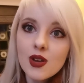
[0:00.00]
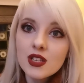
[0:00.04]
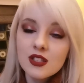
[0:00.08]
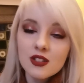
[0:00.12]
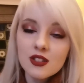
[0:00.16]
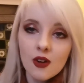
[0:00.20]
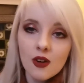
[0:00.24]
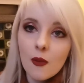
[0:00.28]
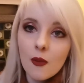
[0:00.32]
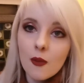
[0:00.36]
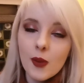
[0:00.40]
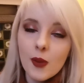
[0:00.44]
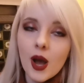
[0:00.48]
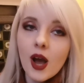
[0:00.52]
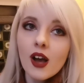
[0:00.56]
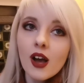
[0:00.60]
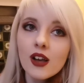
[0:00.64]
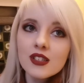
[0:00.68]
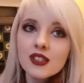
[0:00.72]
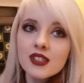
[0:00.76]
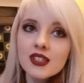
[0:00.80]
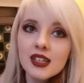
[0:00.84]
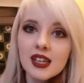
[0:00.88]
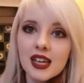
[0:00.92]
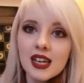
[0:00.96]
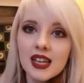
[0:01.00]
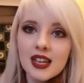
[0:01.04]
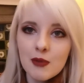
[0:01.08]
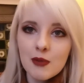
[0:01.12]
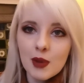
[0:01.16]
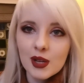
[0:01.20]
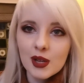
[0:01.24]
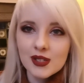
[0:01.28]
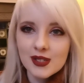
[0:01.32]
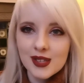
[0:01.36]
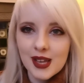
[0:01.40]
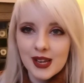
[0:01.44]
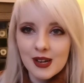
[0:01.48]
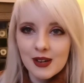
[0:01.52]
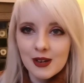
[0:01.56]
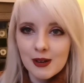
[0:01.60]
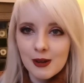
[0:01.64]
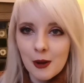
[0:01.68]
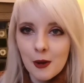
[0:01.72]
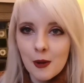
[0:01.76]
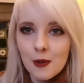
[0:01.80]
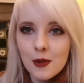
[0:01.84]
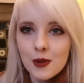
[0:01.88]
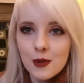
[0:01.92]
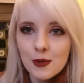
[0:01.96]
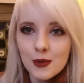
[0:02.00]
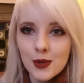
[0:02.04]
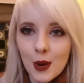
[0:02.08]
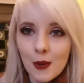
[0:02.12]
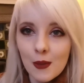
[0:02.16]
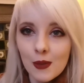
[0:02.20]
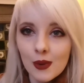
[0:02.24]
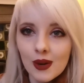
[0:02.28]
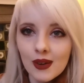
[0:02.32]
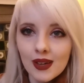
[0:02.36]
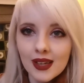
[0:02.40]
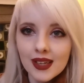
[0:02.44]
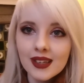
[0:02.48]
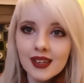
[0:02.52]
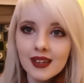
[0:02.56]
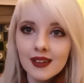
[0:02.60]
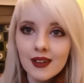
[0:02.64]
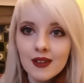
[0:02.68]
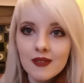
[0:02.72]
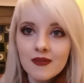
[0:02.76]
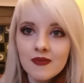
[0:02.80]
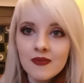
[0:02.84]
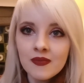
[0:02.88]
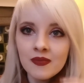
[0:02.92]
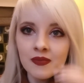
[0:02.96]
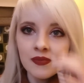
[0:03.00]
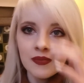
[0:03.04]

It's not personally because they know you don't like it.